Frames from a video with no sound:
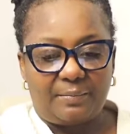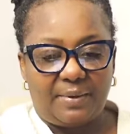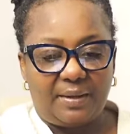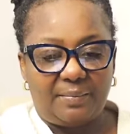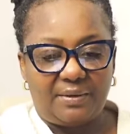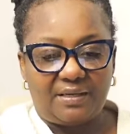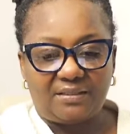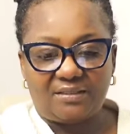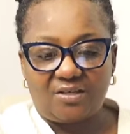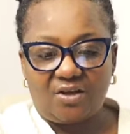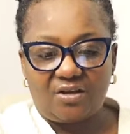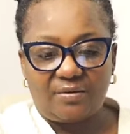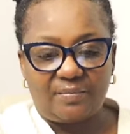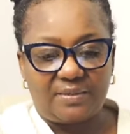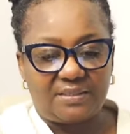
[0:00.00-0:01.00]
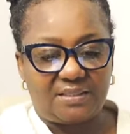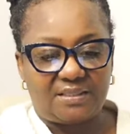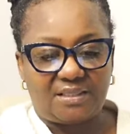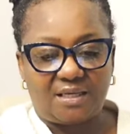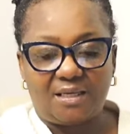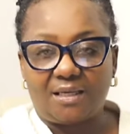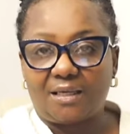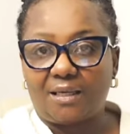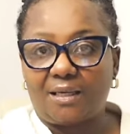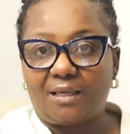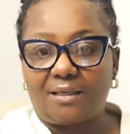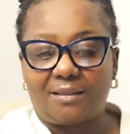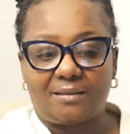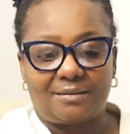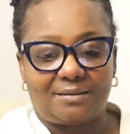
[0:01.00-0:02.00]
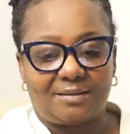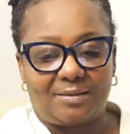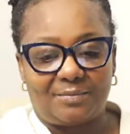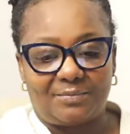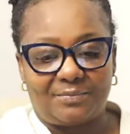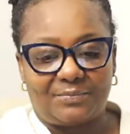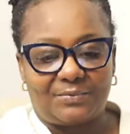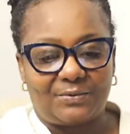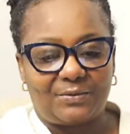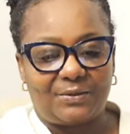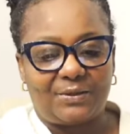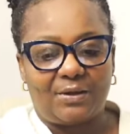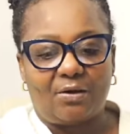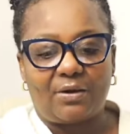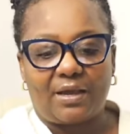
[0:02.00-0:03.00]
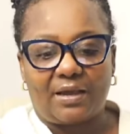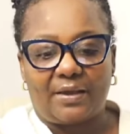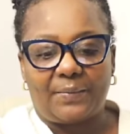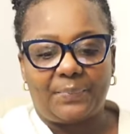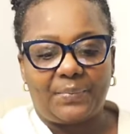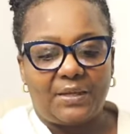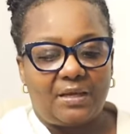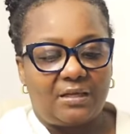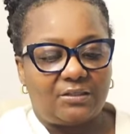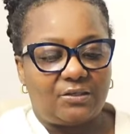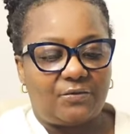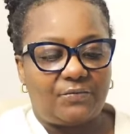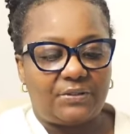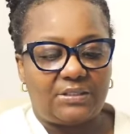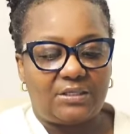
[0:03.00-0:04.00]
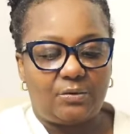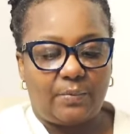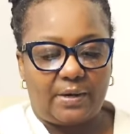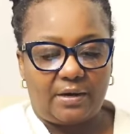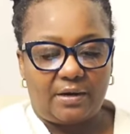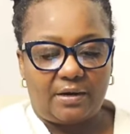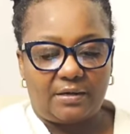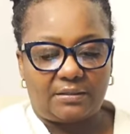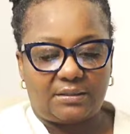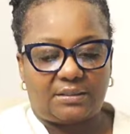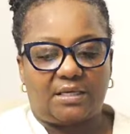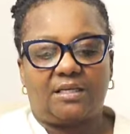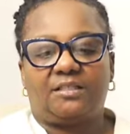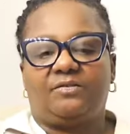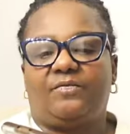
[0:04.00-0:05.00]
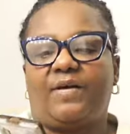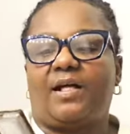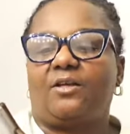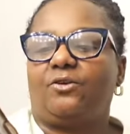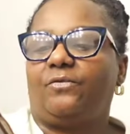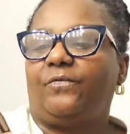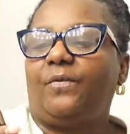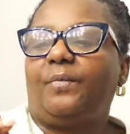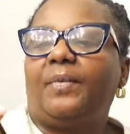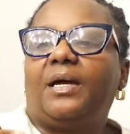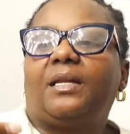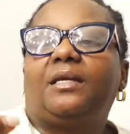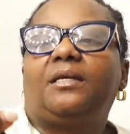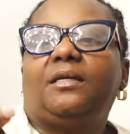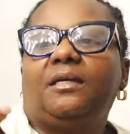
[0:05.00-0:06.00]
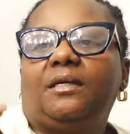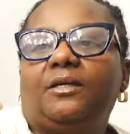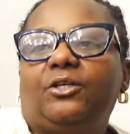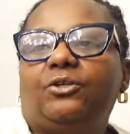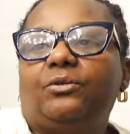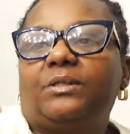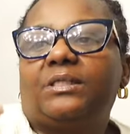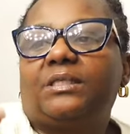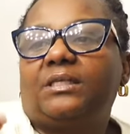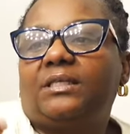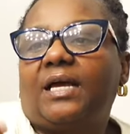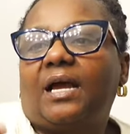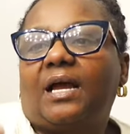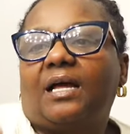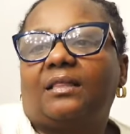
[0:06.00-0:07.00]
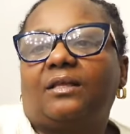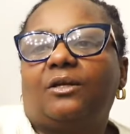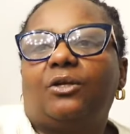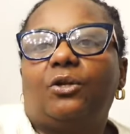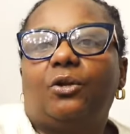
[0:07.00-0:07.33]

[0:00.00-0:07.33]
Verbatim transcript: Maybe they saw the mistake in something. See, okay. So if you see where it says value for money, you'll see that got the